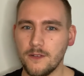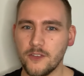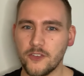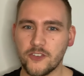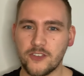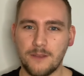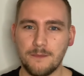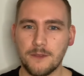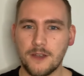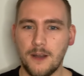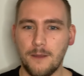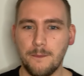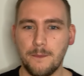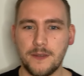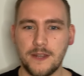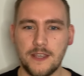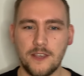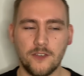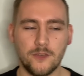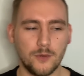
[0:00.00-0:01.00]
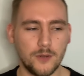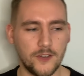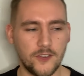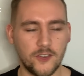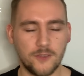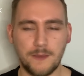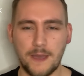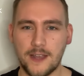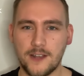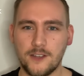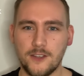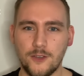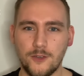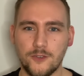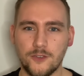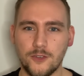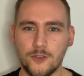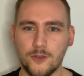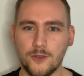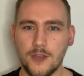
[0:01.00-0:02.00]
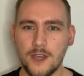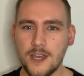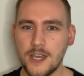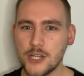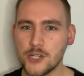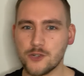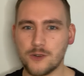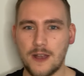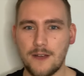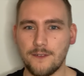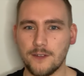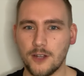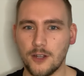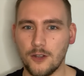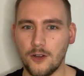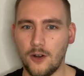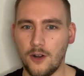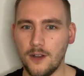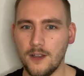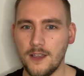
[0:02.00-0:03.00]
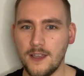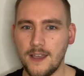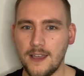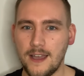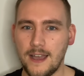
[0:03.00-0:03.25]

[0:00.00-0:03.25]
some companies will expect you to travel a lot,